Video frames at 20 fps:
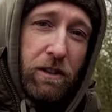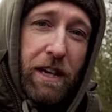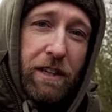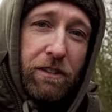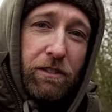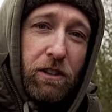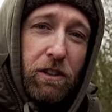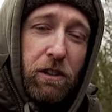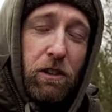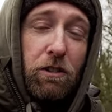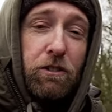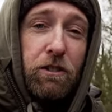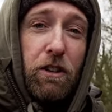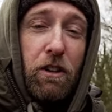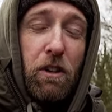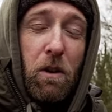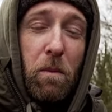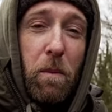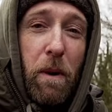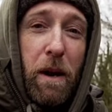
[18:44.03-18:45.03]
less clutter
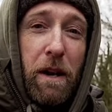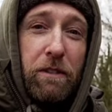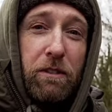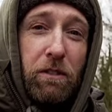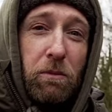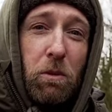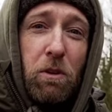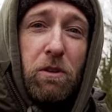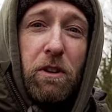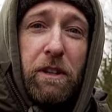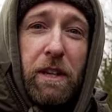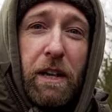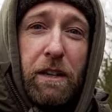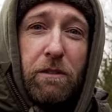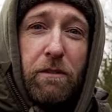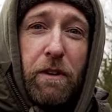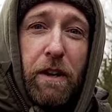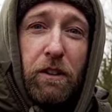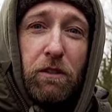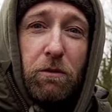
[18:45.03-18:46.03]
compared to other lead
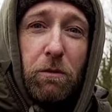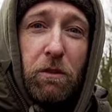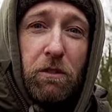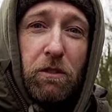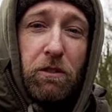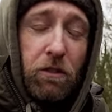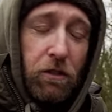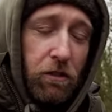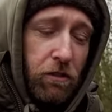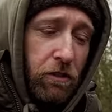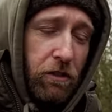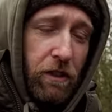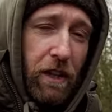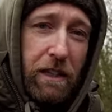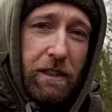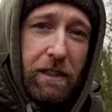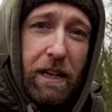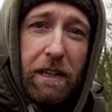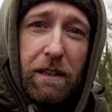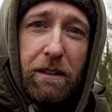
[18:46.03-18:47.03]
arrangements such as
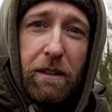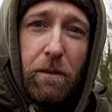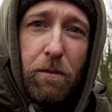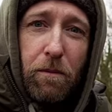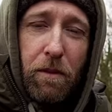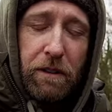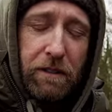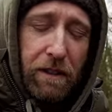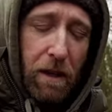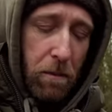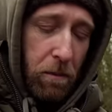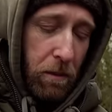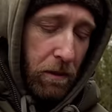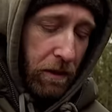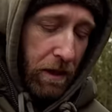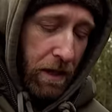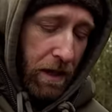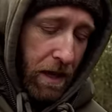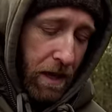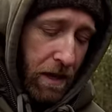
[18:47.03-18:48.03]
a lead clip for
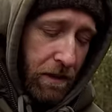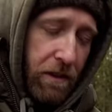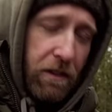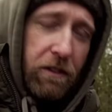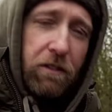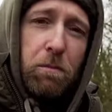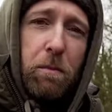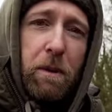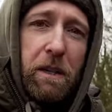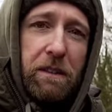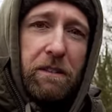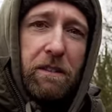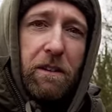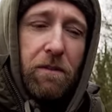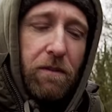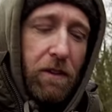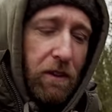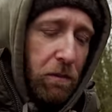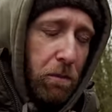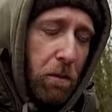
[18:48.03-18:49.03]
example. This means it
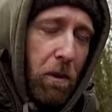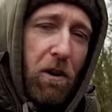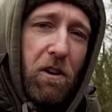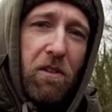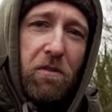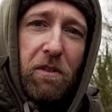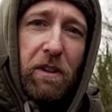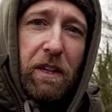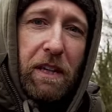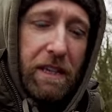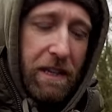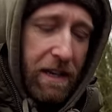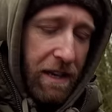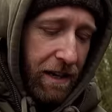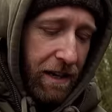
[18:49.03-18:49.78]
fits perfectly